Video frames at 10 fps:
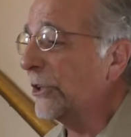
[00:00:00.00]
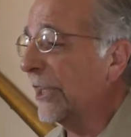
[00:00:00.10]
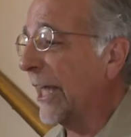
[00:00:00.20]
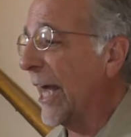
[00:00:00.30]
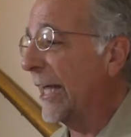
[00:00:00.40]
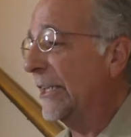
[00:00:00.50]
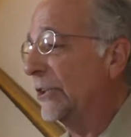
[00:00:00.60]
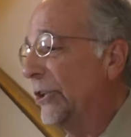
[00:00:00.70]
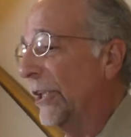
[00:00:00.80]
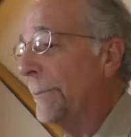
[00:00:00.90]
of that is,
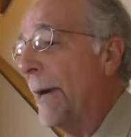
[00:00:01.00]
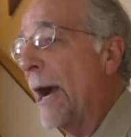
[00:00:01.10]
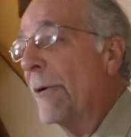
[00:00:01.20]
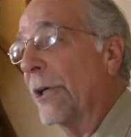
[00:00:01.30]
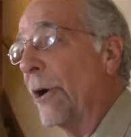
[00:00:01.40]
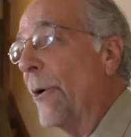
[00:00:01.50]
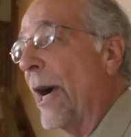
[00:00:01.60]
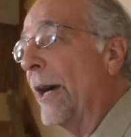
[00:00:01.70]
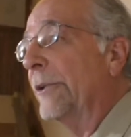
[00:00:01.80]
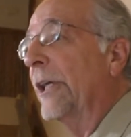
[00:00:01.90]
should the power go
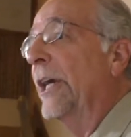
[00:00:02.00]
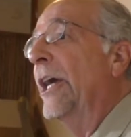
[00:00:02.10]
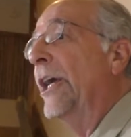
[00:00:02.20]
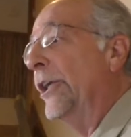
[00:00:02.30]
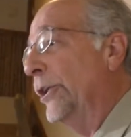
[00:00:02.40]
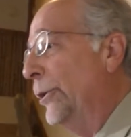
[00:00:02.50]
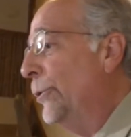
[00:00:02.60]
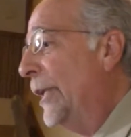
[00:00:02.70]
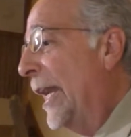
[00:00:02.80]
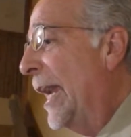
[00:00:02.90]
out, you
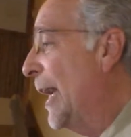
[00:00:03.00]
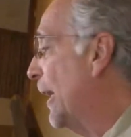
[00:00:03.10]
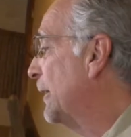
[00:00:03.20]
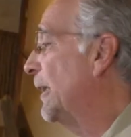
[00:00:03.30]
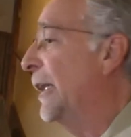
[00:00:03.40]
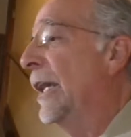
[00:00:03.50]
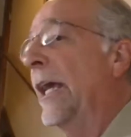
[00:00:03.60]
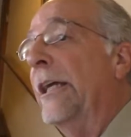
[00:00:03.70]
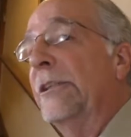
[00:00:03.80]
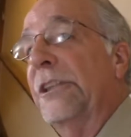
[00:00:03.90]
can
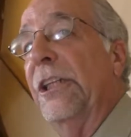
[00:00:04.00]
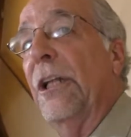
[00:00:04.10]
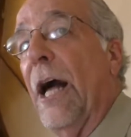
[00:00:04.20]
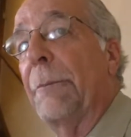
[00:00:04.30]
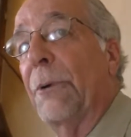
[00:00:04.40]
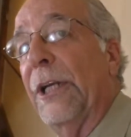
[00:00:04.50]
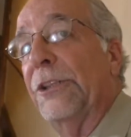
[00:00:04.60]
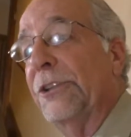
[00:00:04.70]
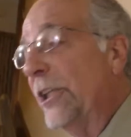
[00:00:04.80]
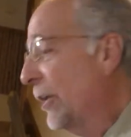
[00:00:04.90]
still operate
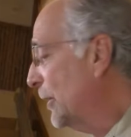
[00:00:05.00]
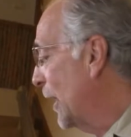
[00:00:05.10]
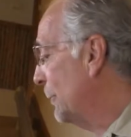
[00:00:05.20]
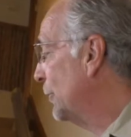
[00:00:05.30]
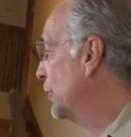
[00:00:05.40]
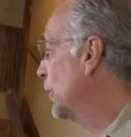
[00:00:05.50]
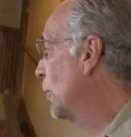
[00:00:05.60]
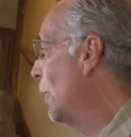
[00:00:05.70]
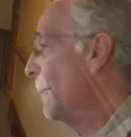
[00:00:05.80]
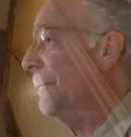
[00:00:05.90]
your stair climber. You can
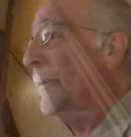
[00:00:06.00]
go up,